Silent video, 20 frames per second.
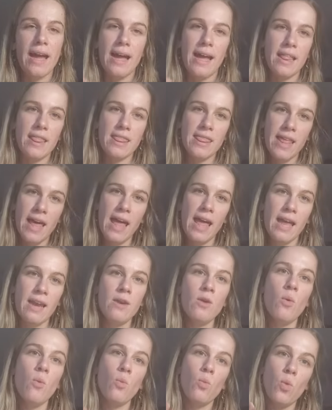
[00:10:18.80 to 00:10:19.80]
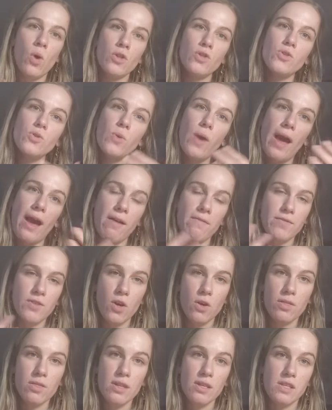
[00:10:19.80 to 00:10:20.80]
And then, once you have
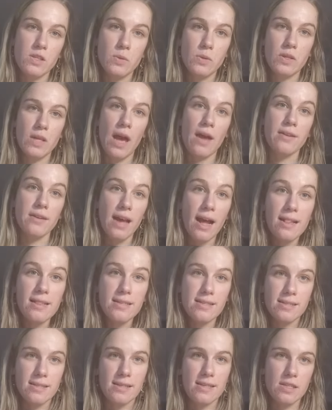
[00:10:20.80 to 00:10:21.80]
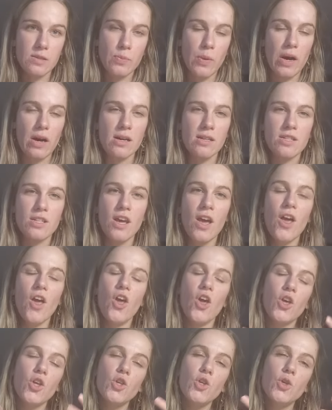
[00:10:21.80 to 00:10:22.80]
done this analysis part,
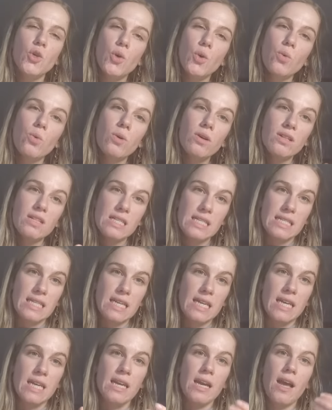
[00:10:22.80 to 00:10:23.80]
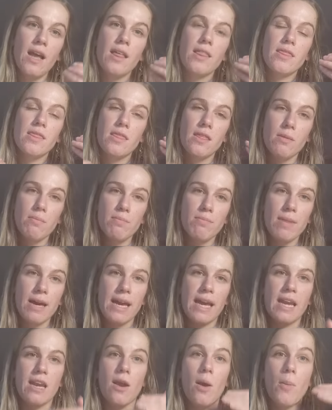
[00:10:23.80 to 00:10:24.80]
you will see the
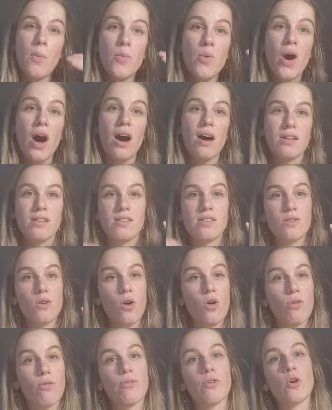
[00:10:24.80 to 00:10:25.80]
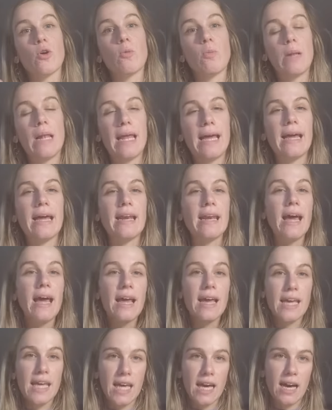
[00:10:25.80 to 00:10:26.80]
main parts of your plan
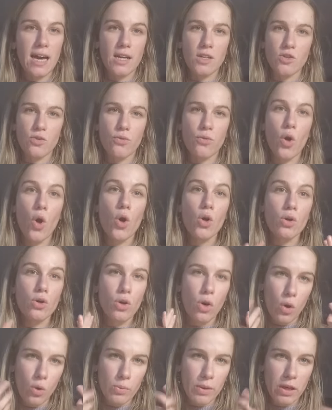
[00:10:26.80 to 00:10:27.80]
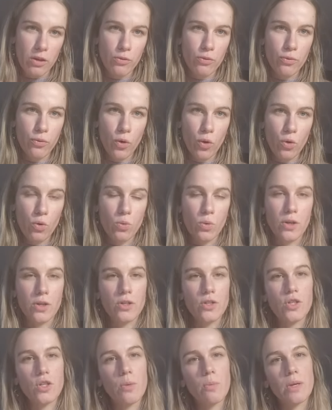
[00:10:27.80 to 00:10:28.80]
kind of coming
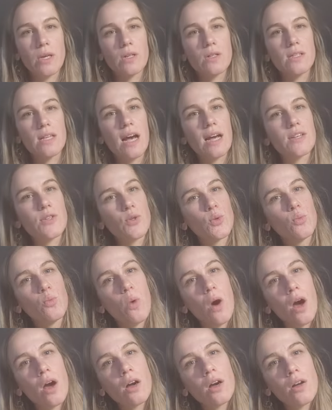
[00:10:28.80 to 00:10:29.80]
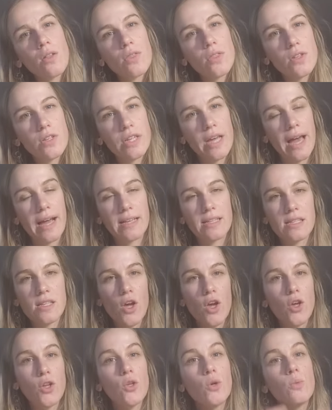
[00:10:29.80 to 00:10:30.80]
forward, because as you work on the text,
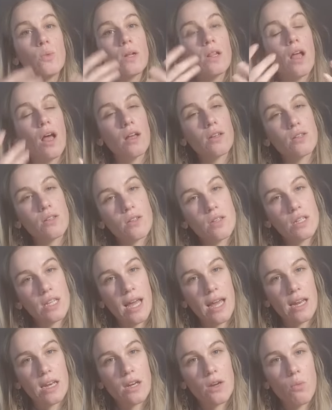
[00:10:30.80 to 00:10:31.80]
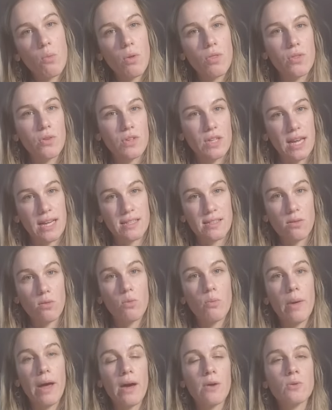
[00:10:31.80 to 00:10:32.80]
you will understand what the texts are
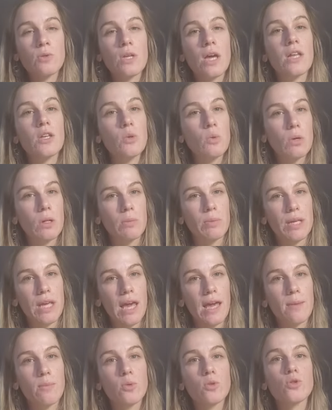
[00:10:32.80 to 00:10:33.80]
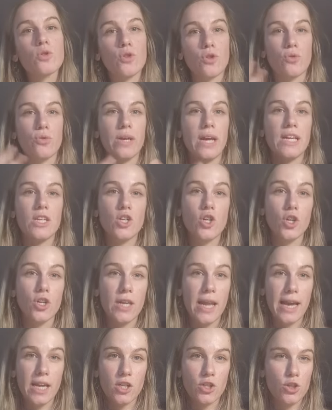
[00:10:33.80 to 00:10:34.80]
about, and you will be able to create
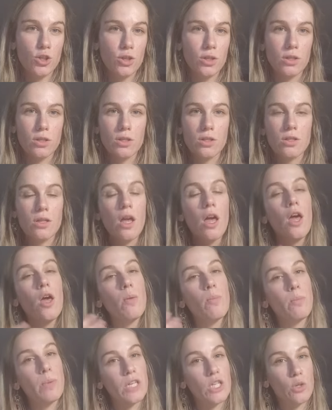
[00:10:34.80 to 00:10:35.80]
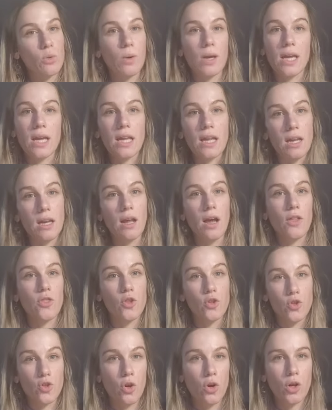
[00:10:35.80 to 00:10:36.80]
connections between
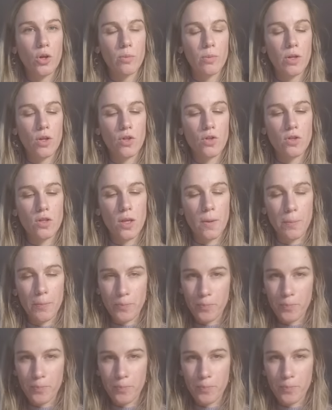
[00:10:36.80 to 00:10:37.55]
the documents.